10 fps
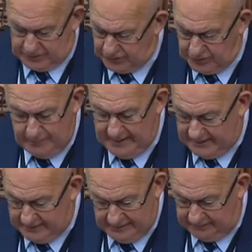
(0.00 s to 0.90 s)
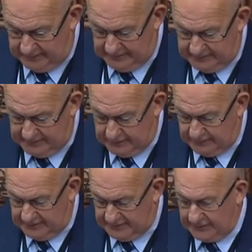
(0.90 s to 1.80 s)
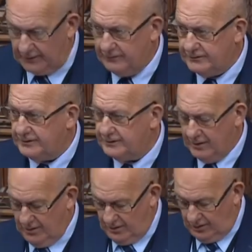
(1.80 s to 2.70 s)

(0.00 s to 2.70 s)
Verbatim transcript: There shouldn't be any difference between the services